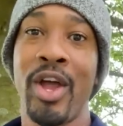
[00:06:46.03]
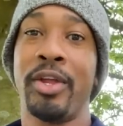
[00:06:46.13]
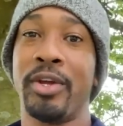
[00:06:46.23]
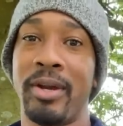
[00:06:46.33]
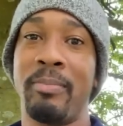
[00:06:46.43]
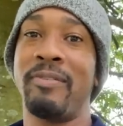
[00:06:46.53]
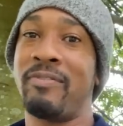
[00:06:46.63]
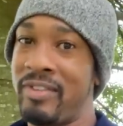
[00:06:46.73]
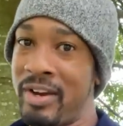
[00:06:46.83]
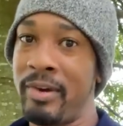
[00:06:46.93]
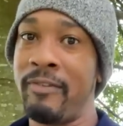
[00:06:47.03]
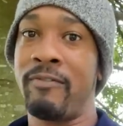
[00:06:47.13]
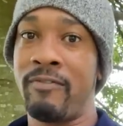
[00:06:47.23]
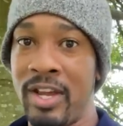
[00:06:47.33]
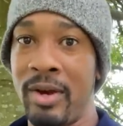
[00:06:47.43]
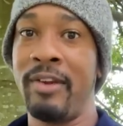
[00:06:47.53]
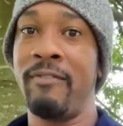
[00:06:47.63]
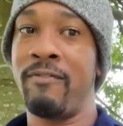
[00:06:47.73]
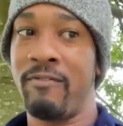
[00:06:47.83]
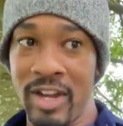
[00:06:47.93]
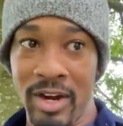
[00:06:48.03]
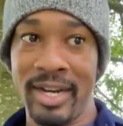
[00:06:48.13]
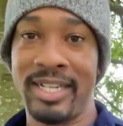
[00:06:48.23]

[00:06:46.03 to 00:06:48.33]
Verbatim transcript: you're going to be very, very, very